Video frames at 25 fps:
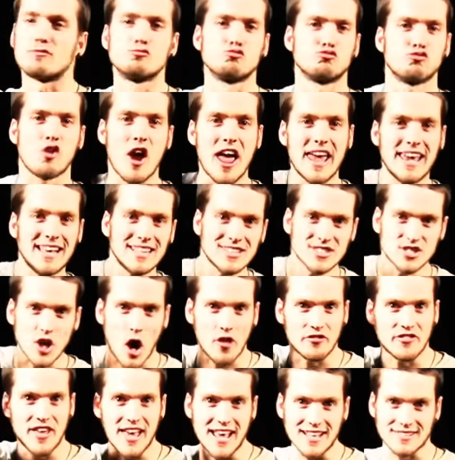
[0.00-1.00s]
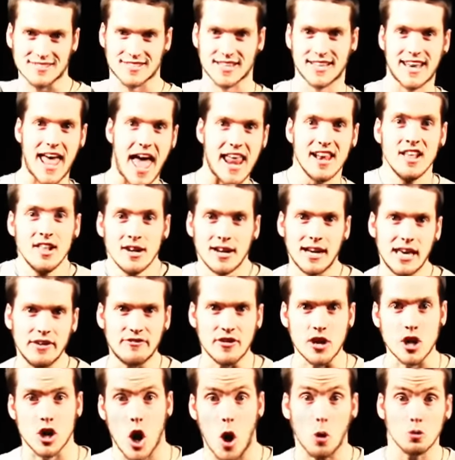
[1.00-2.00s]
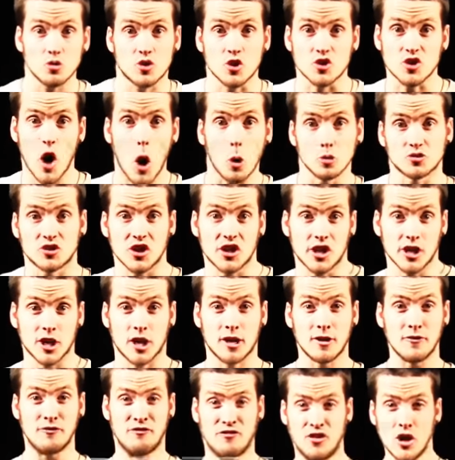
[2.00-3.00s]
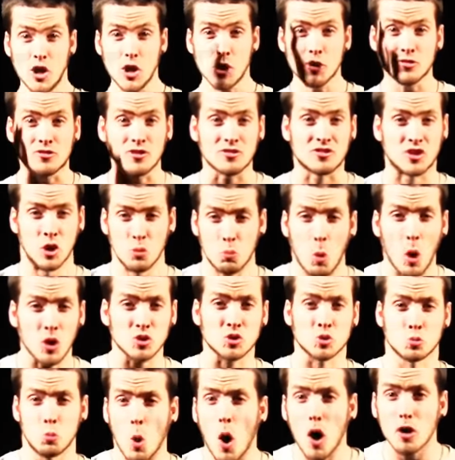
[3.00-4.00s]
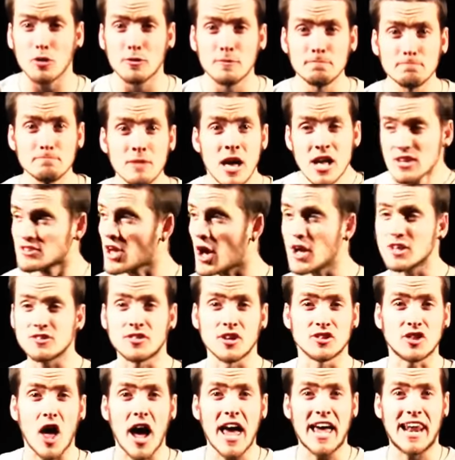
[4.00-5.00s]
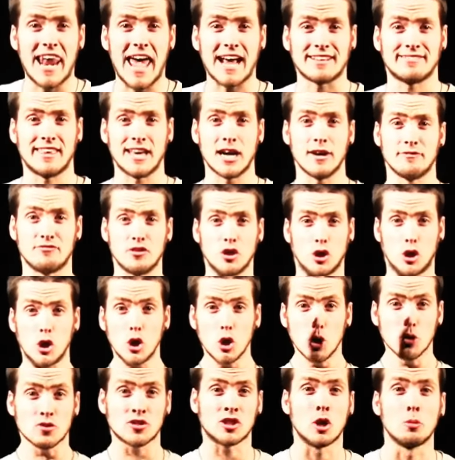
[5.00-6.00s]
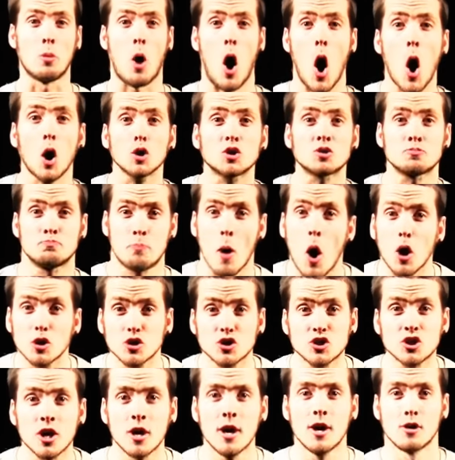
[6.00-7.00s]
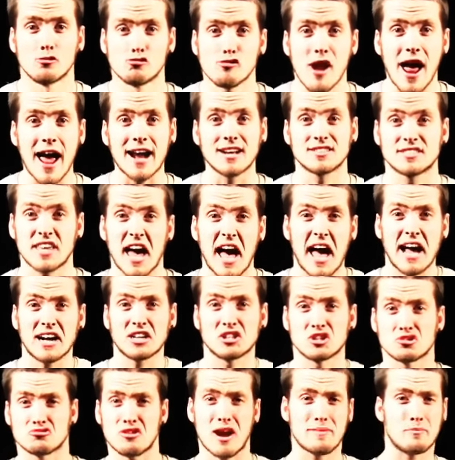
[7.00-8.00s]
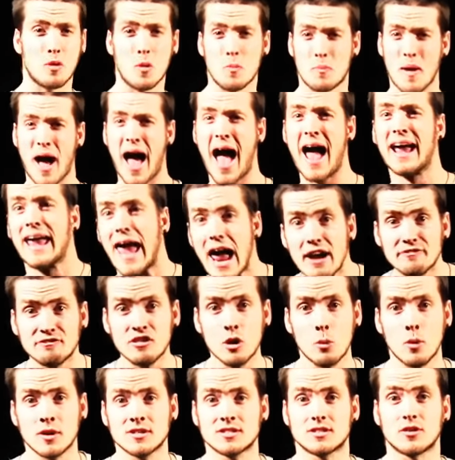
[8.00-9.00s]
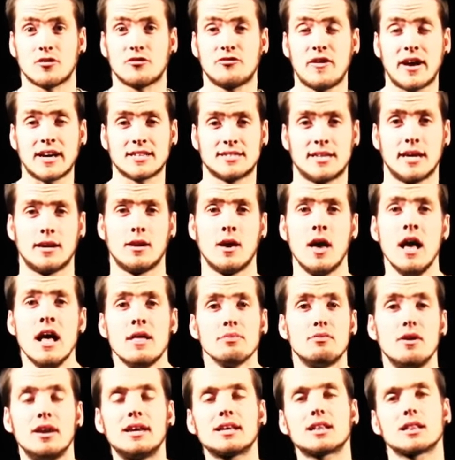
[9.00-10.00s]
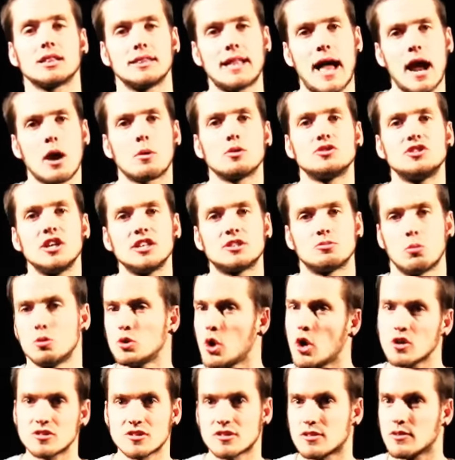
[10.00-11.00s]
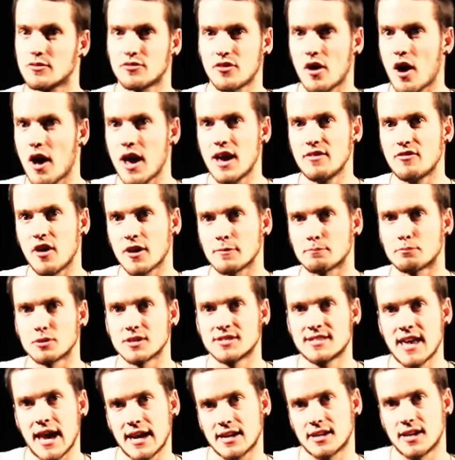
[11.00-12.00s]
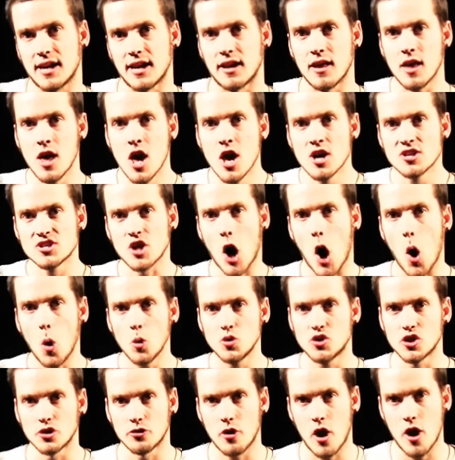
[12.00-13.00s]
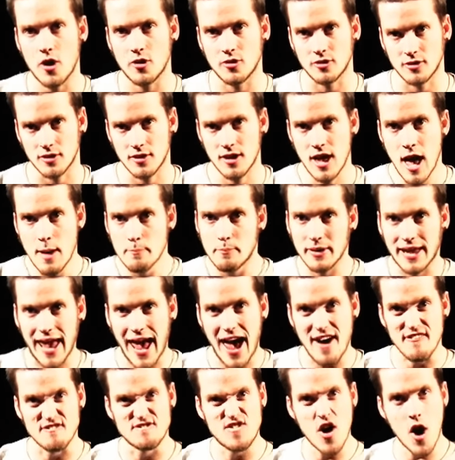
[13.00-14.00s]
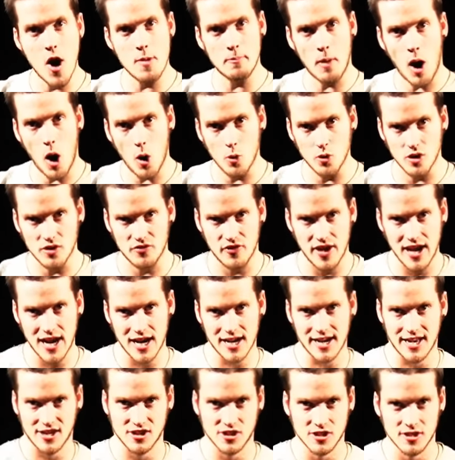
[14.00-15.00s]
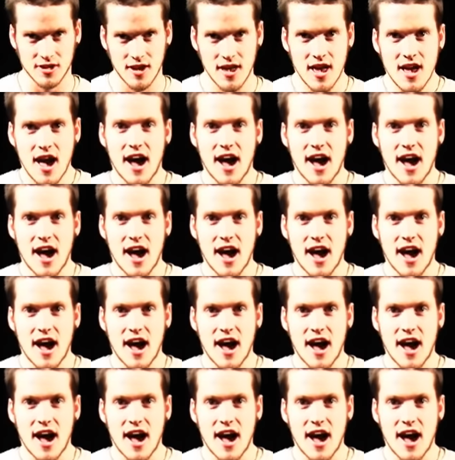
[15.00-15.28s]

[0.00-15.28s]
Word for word: and reigns on the internet, leaving cultures altered and confused as to what's what. Turns the dialecting of the used to a hodgepodge. Ragtag, scrabble bag, everyone's affected. The little languages will not survive unprotected. So hold your own, but get a firm hold of English.